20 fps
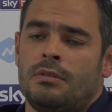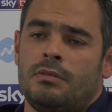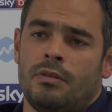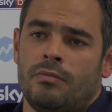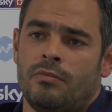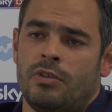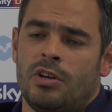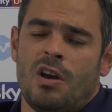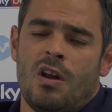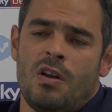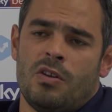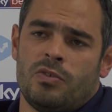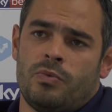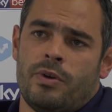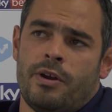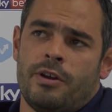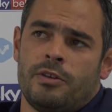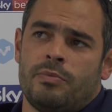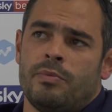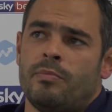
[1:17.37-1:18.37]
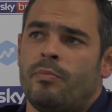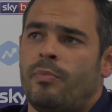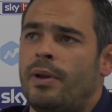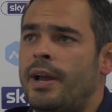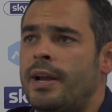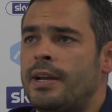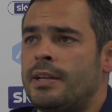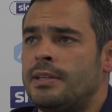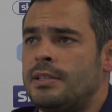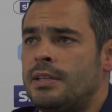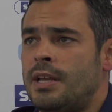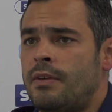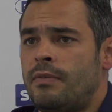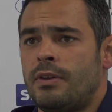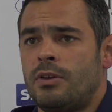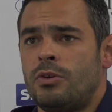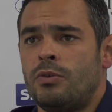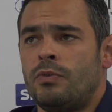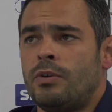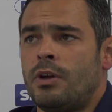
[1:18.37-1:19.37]
and regardless where it's been played, it's an
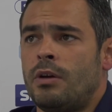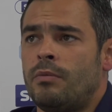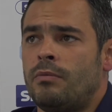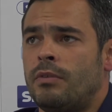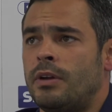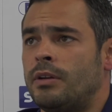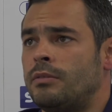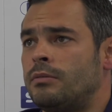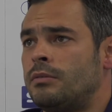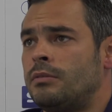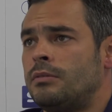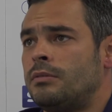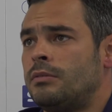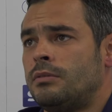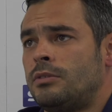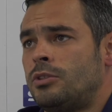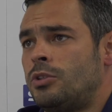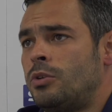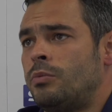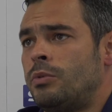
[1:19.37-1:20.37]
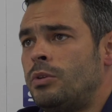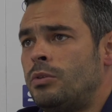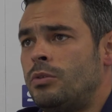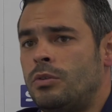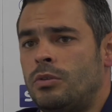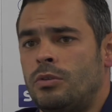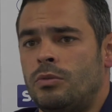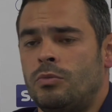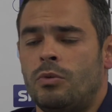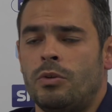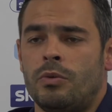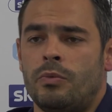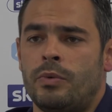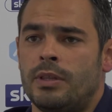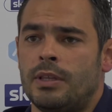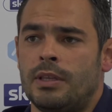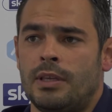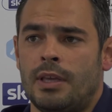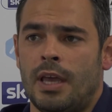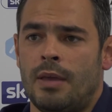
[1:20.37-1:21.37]
FA Youth Cup round. So you want to
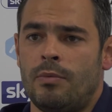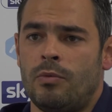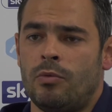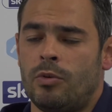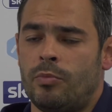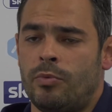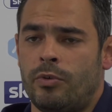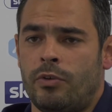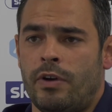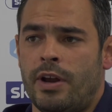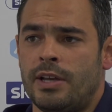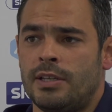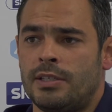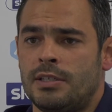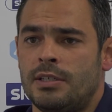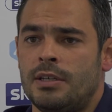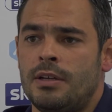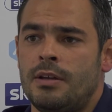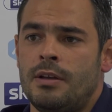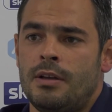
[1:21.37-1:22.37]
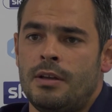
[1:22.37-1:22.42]
win the game, you want to progress.